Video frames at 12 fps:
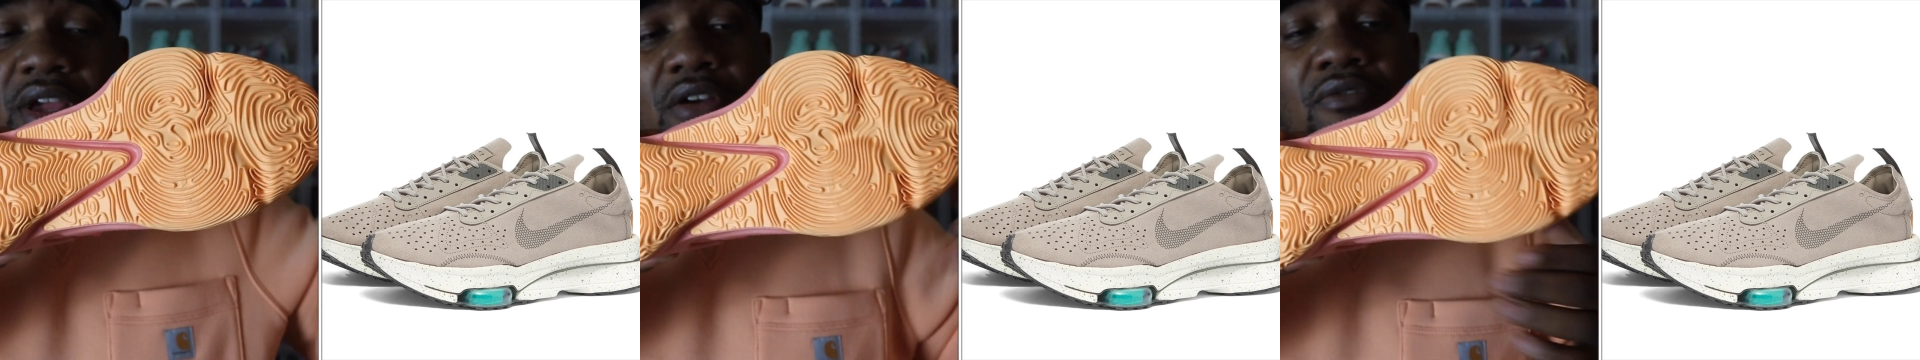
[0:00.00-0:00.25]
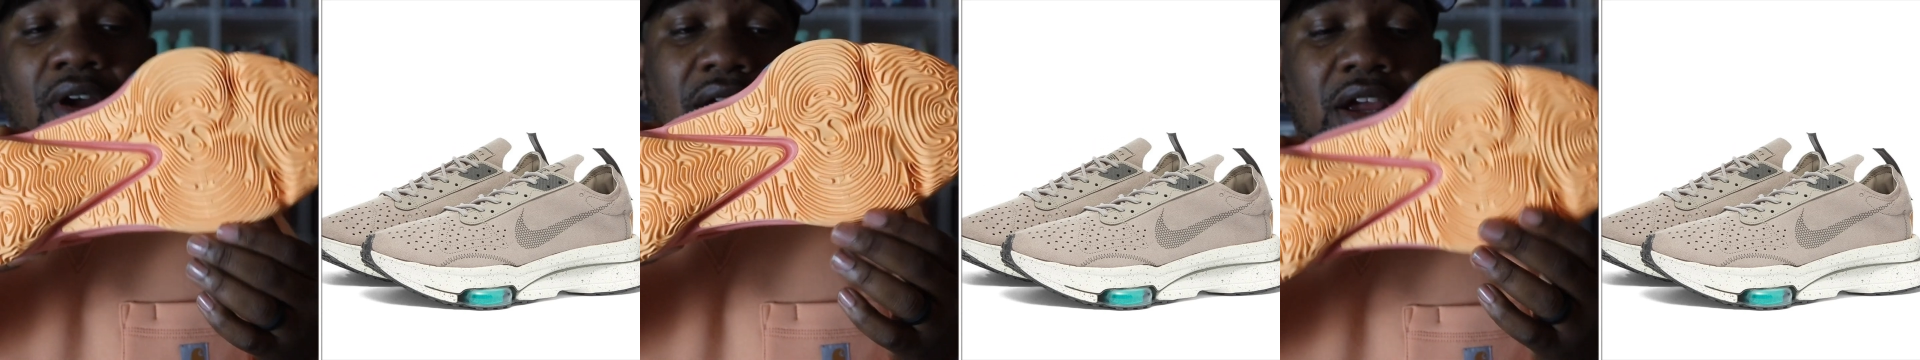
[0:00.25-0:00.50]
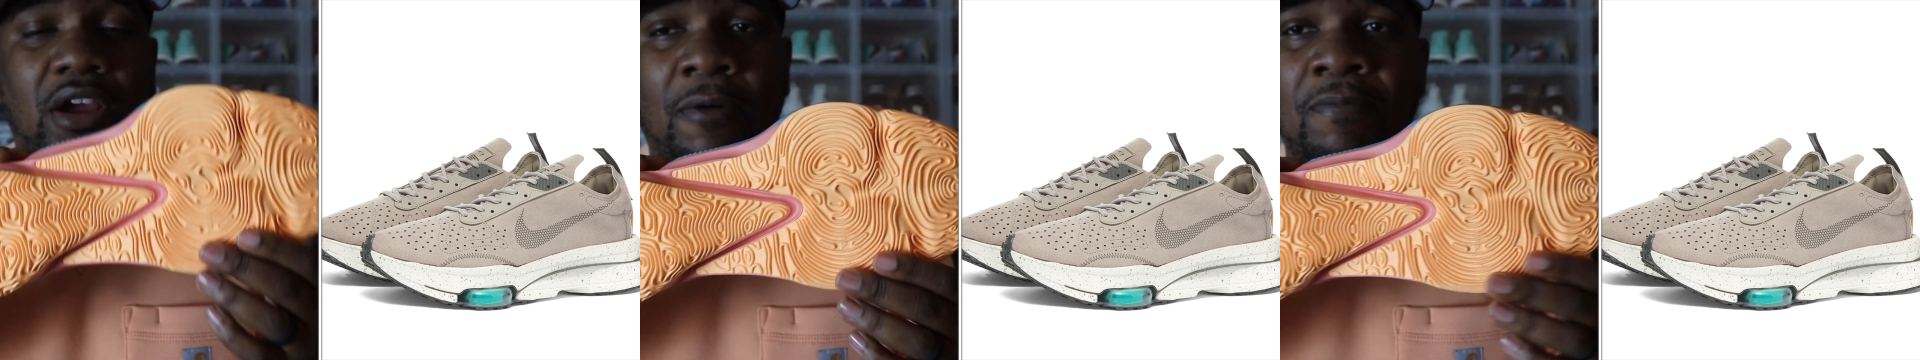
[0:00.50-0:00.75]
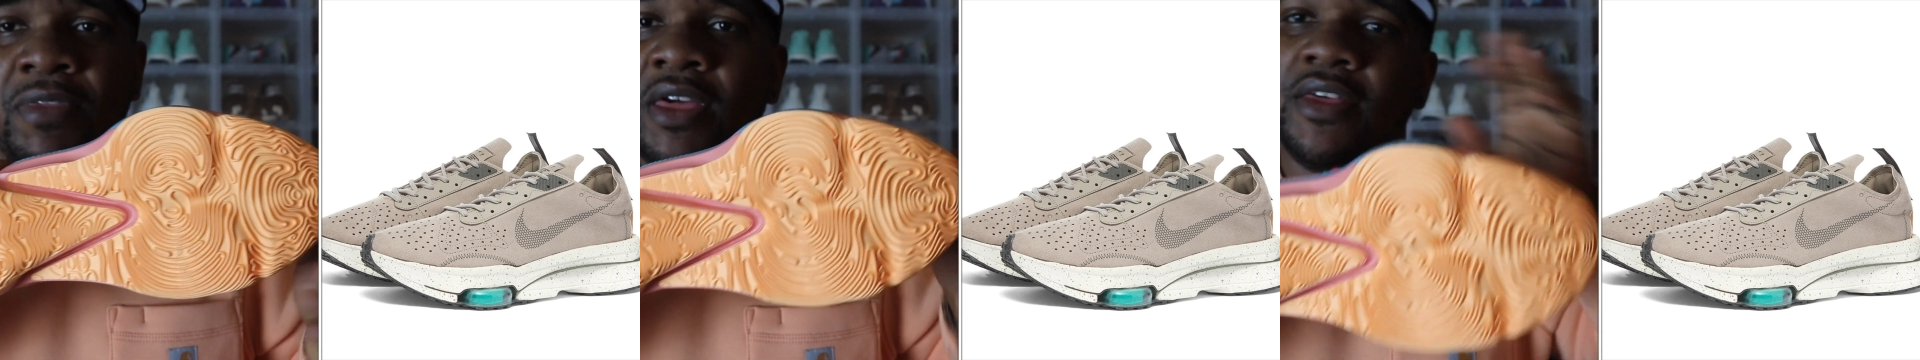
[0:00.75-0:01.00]
here and right here.
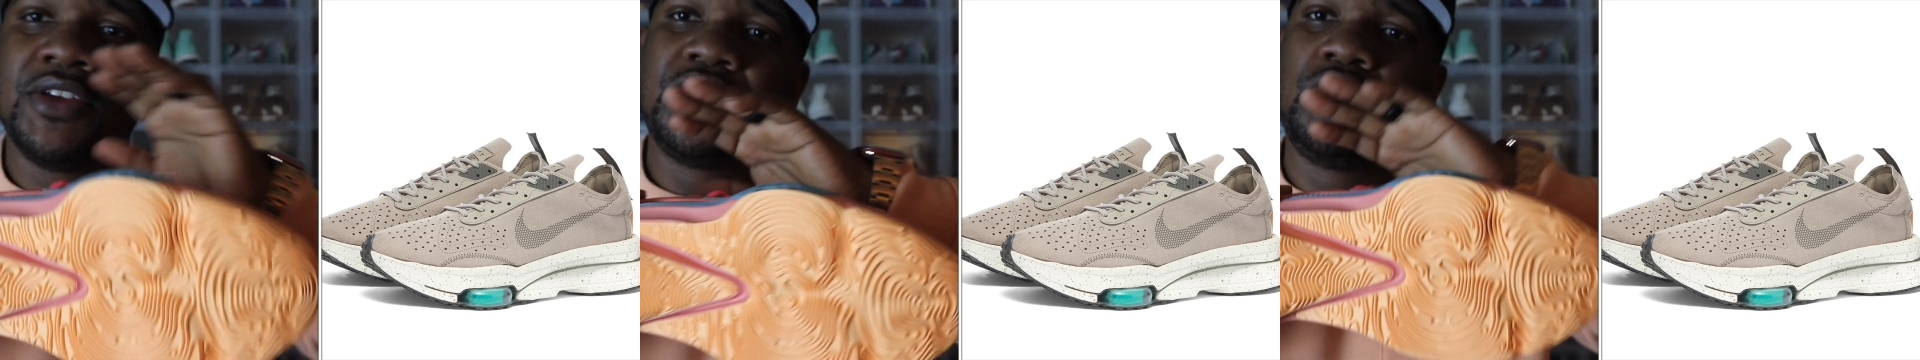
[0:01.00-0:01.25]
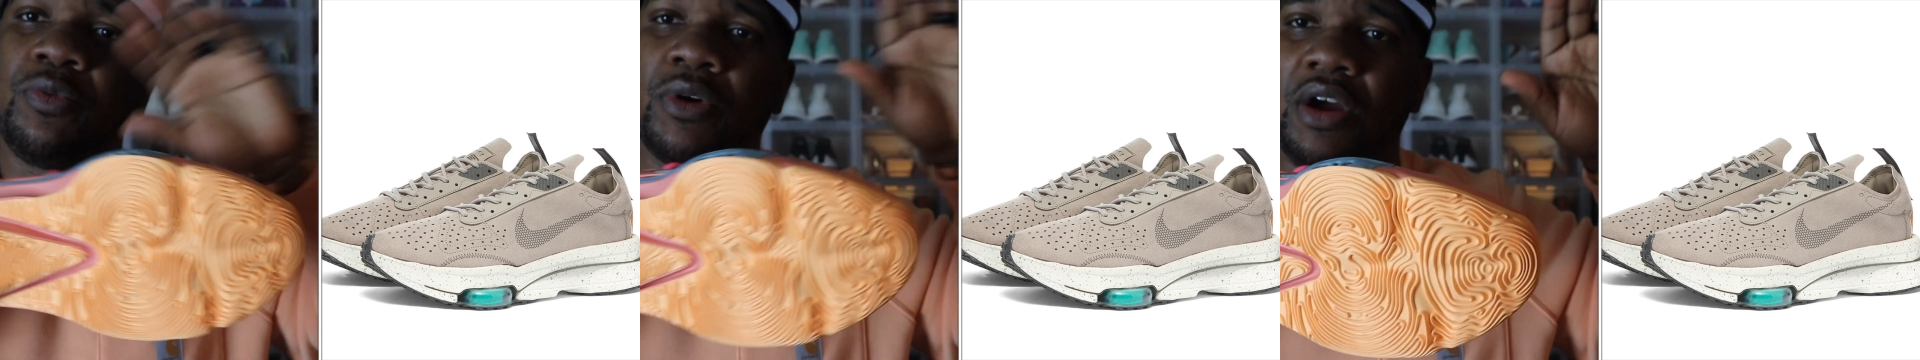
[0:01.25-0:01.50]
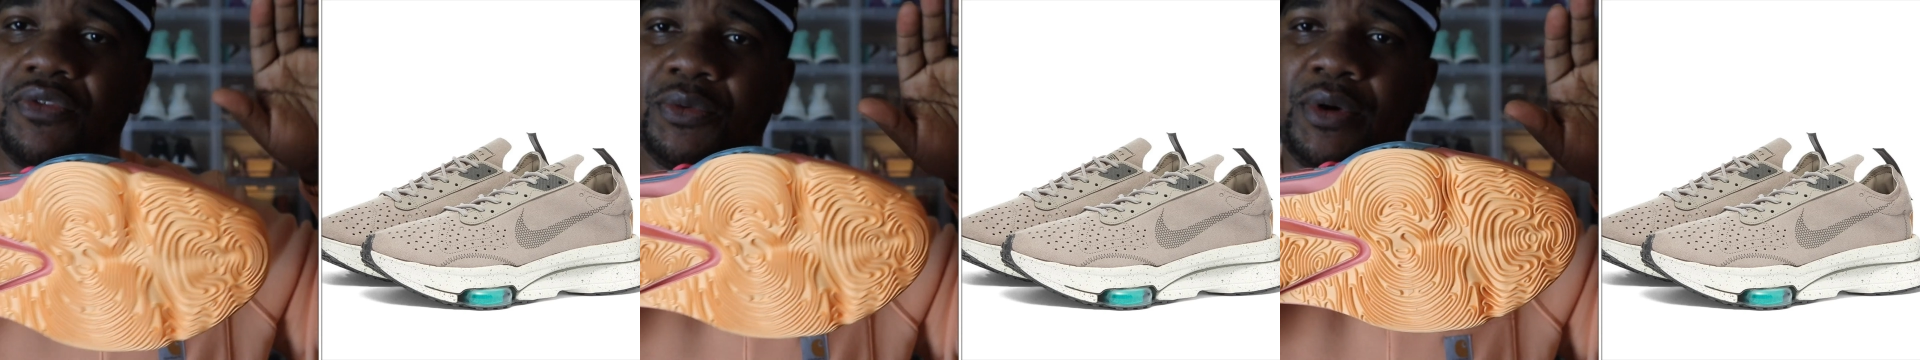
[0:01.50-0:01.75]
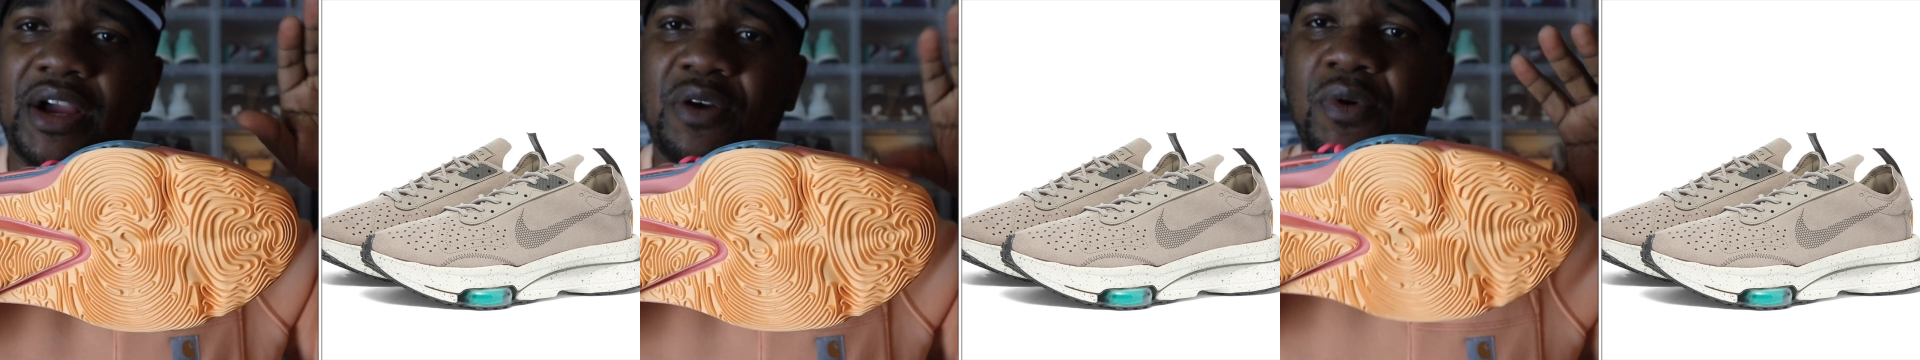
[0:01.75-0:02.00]
Super
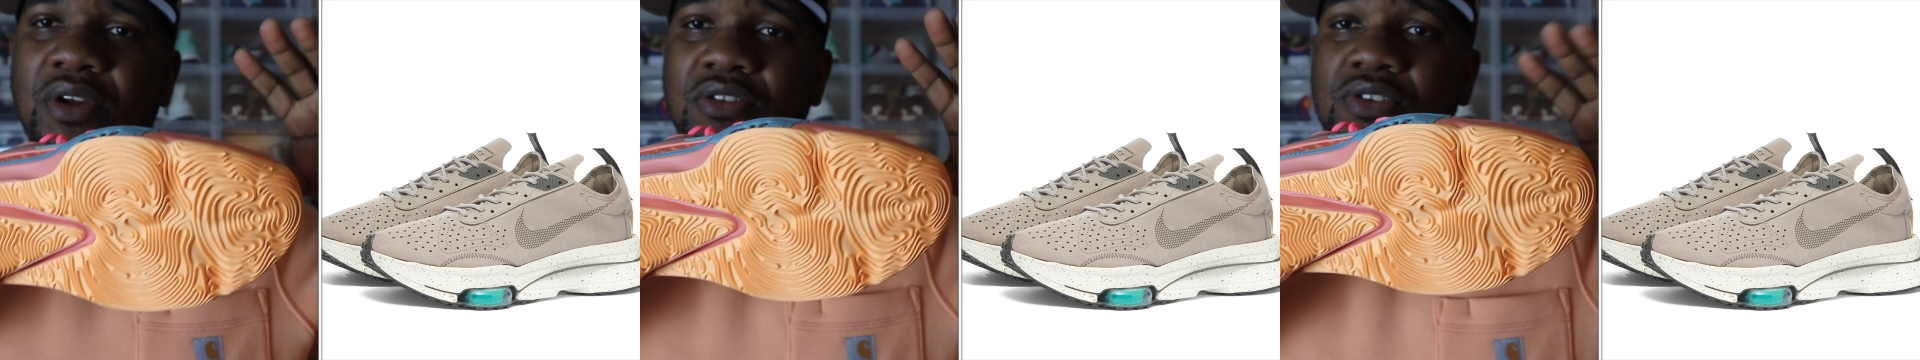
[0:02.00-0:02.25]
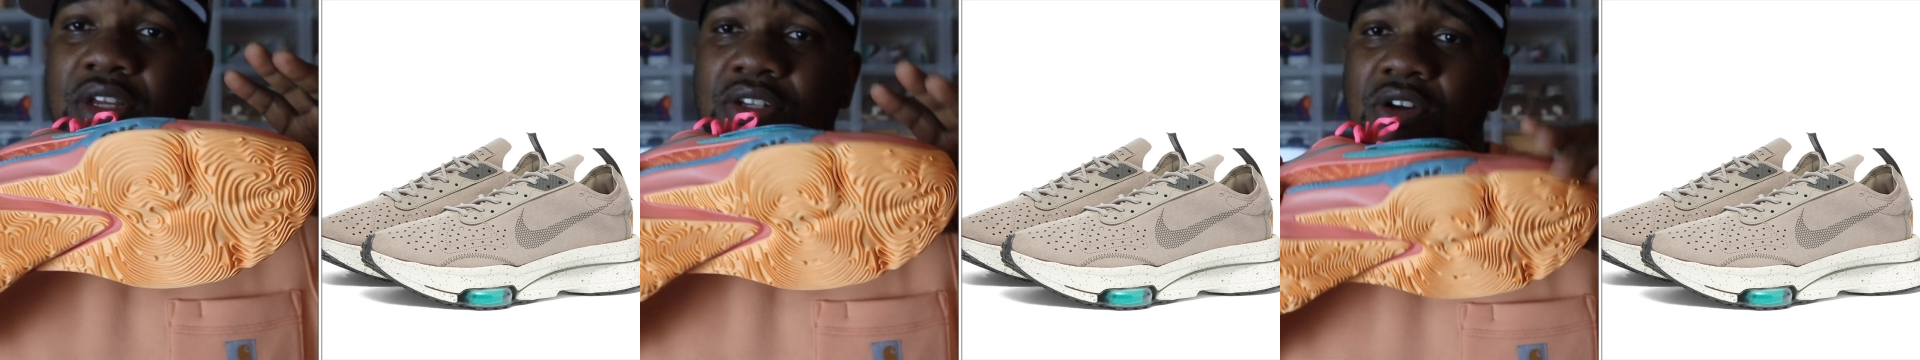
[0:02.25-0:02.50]
comfortable. I can wear those things